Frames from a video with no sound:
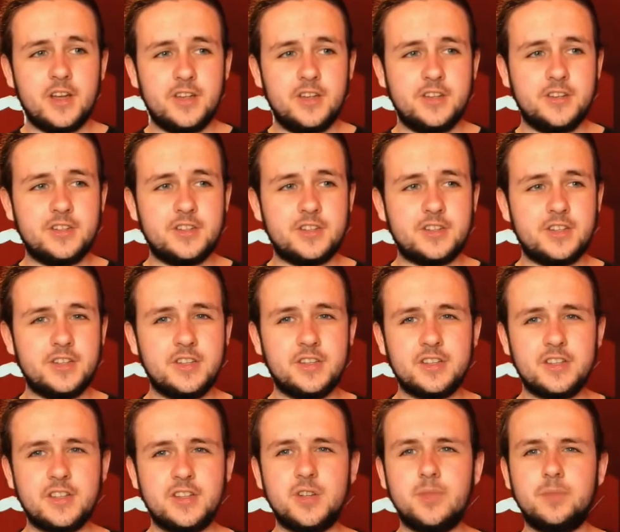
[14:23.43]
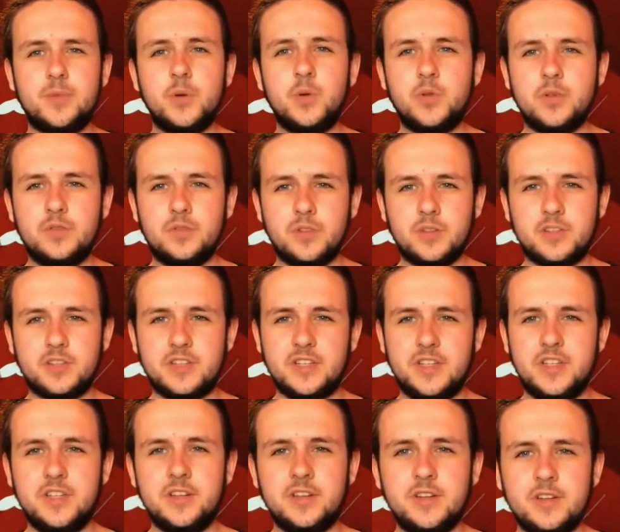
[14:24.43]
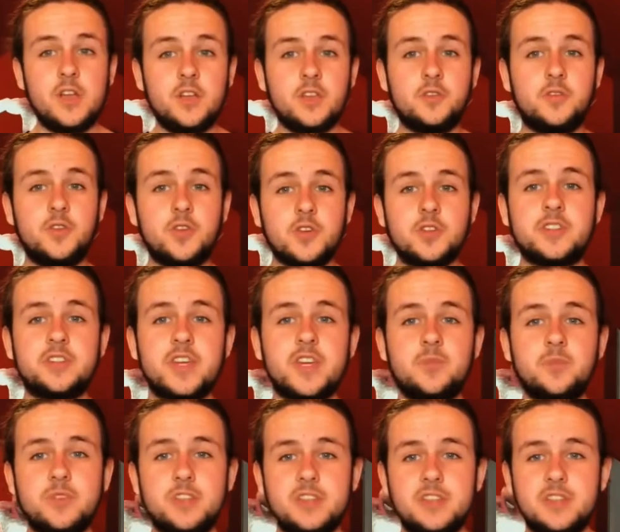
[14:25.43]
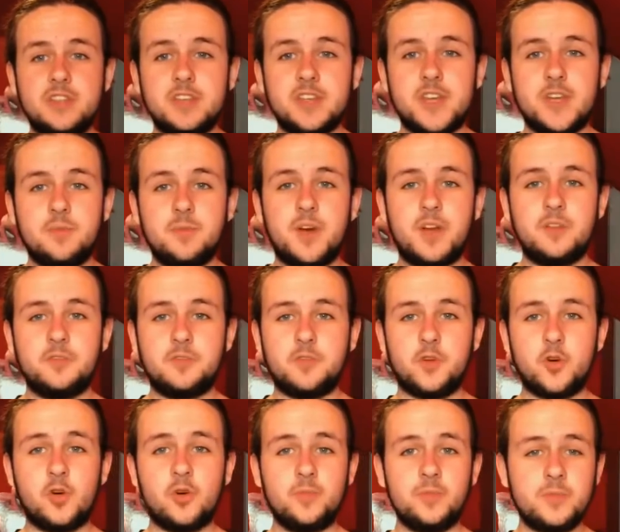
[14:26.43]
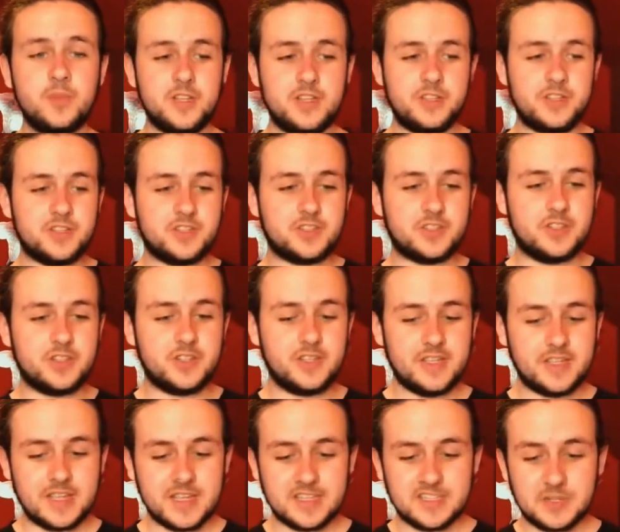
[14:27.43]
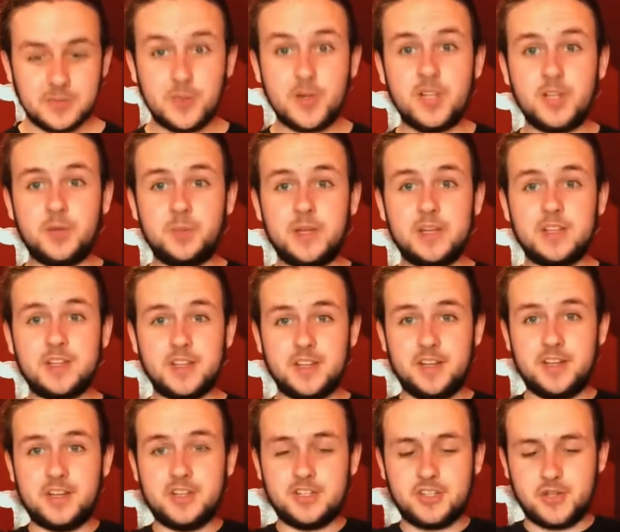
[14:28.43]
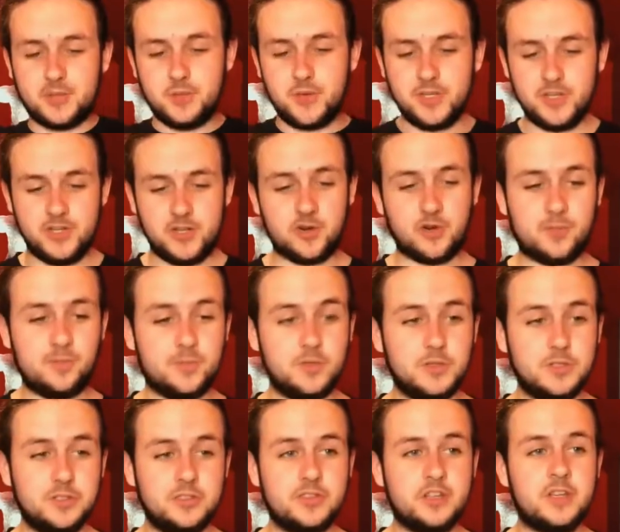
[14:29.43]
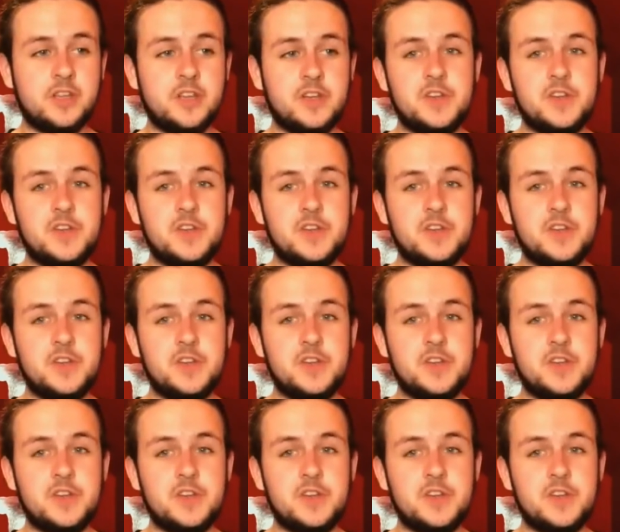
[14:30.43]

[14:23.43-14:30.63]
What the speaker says: It's such a beautiful scene. The first time we see Sandman form, he gets up a little bit and then just completely crumbles.